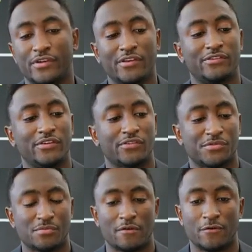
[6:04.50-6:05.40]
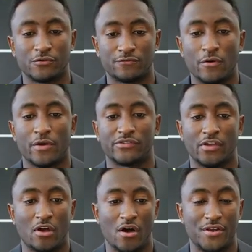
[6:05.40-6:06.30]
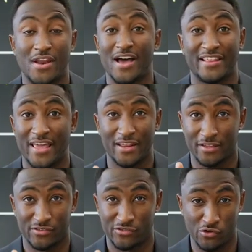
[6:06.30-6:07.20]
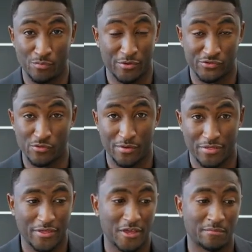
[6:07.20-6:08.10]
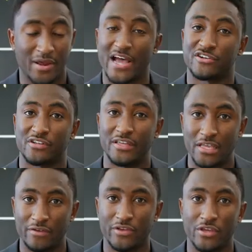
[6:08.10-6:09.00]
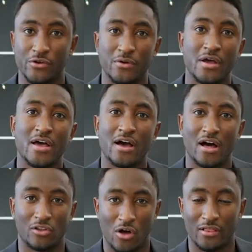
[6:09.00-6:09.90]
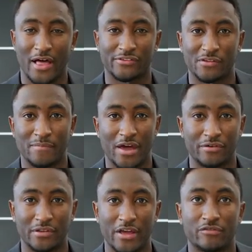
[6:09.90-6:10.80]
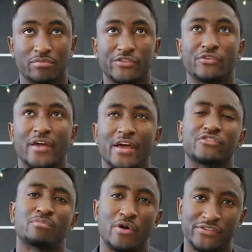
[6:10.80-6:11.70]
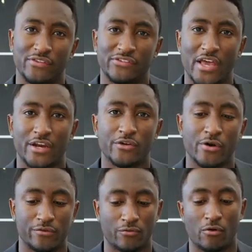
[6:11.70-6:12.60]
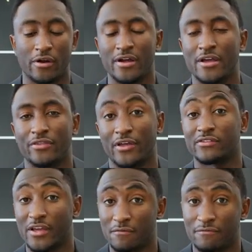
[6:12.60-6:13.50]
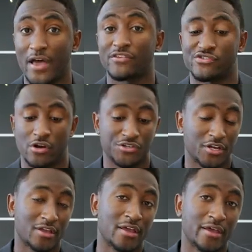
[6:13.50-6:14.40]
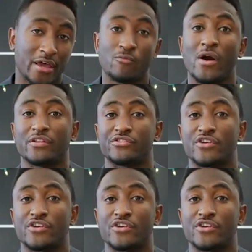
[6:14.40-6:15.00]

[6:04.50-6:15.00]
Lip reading: it's good to see some smartphones focusing on not getting super, super thin, but actually giving you a long-lasting battery life. Plus, you'll get extra points in this category for things like fast charging and wireless